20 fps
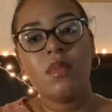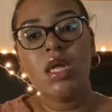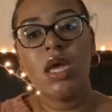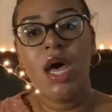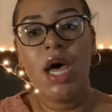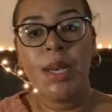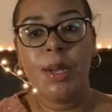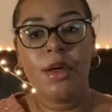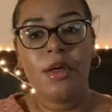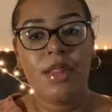
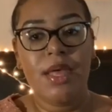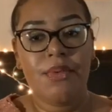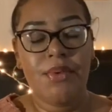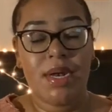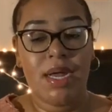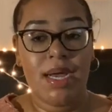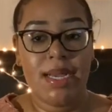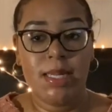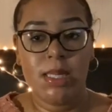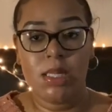I know that when
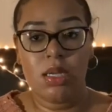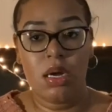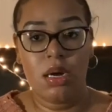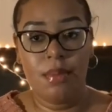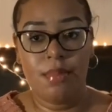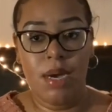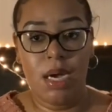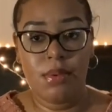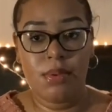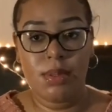I
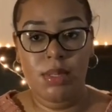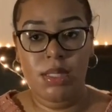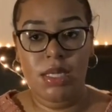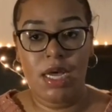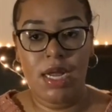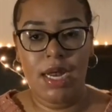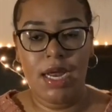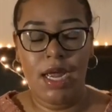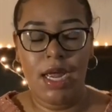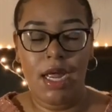started Bible
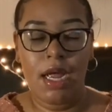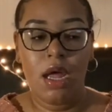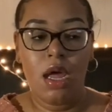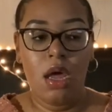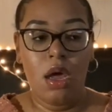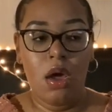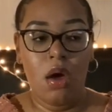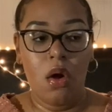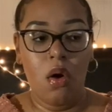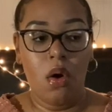studying,
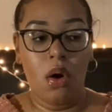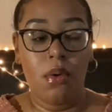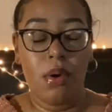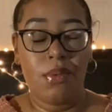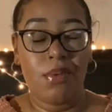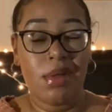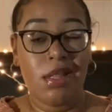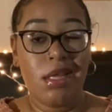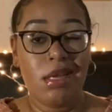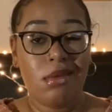or what
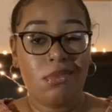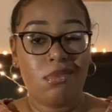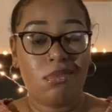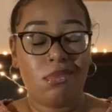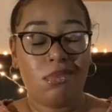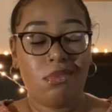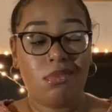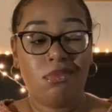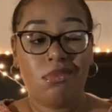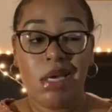really
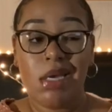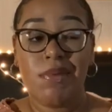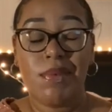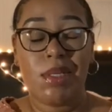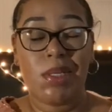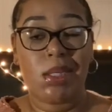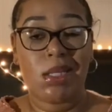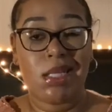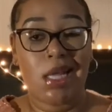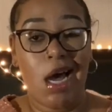made me
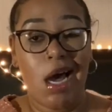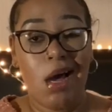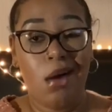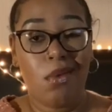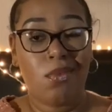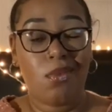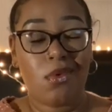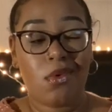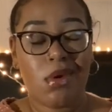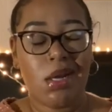not
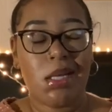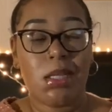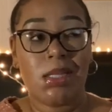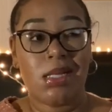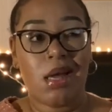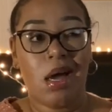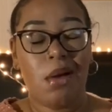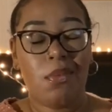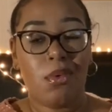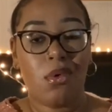
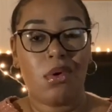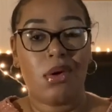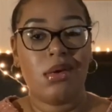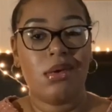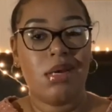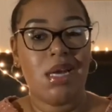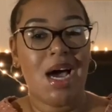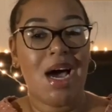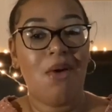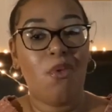
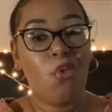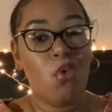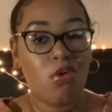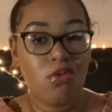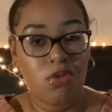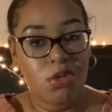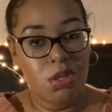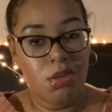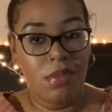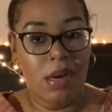
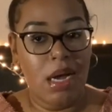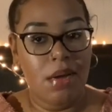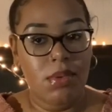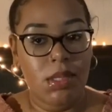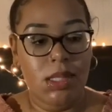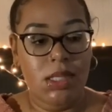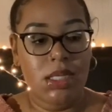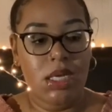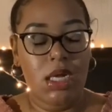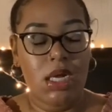want to Bible
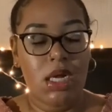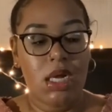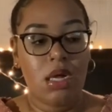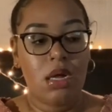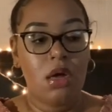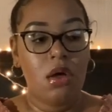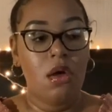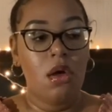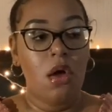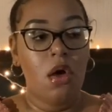study
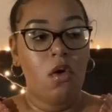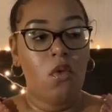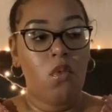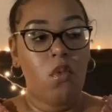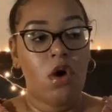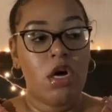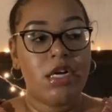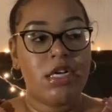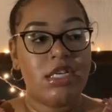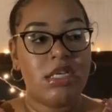
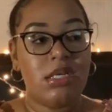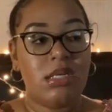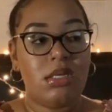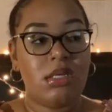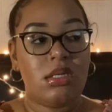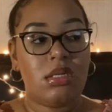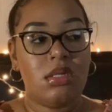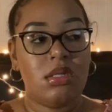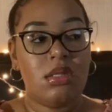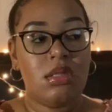
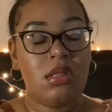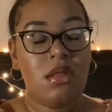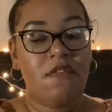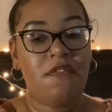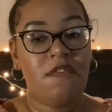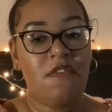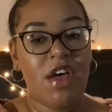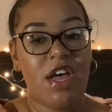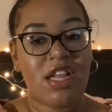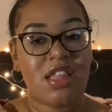was the
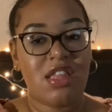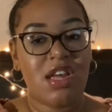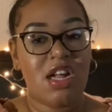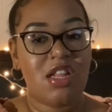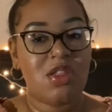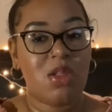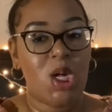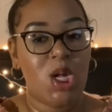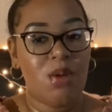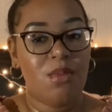fact that I
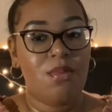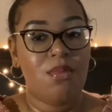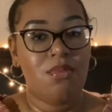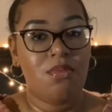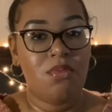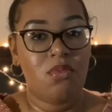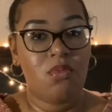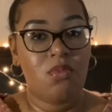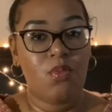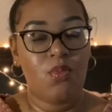thought
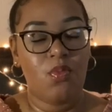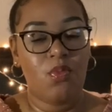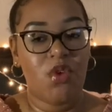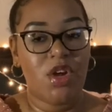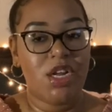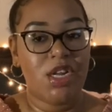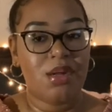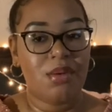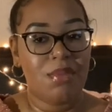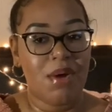
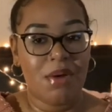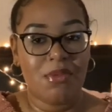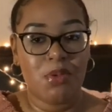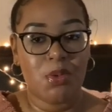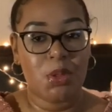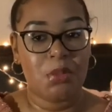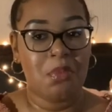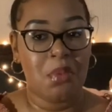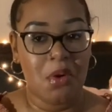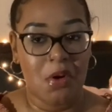reading the Bible
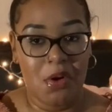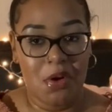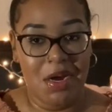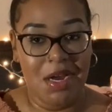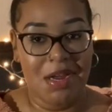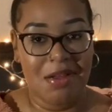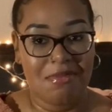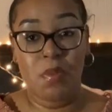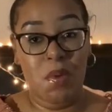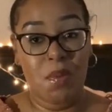was
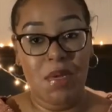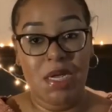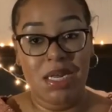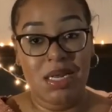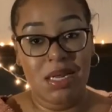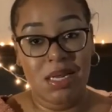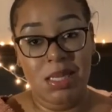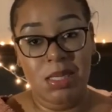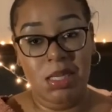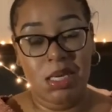boring. To be
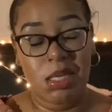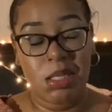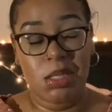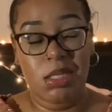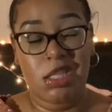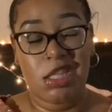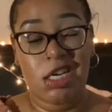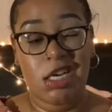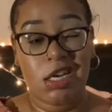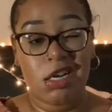honest, I just
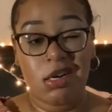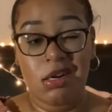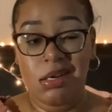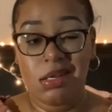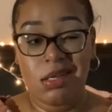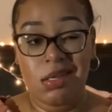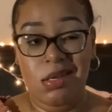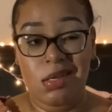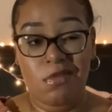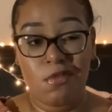think, oh,
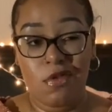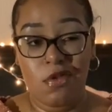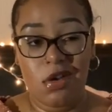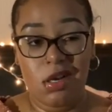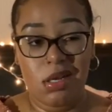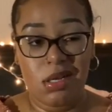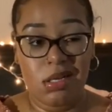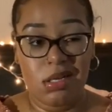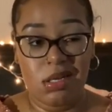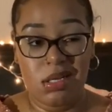this is
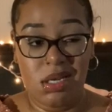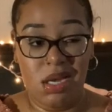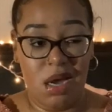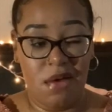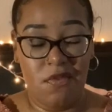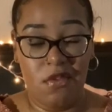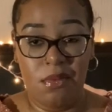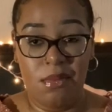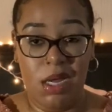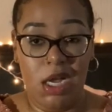boring, this is
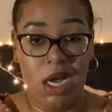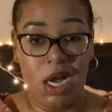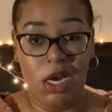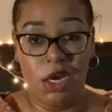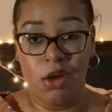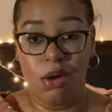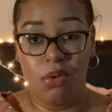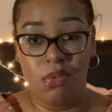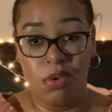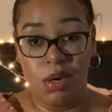not for me, I
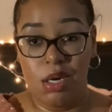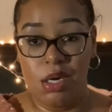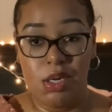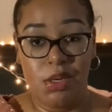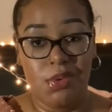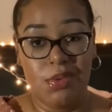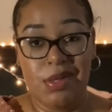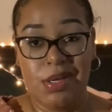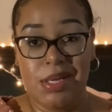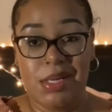don't want to
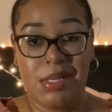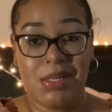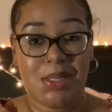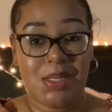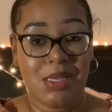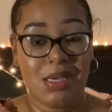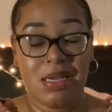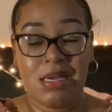do this.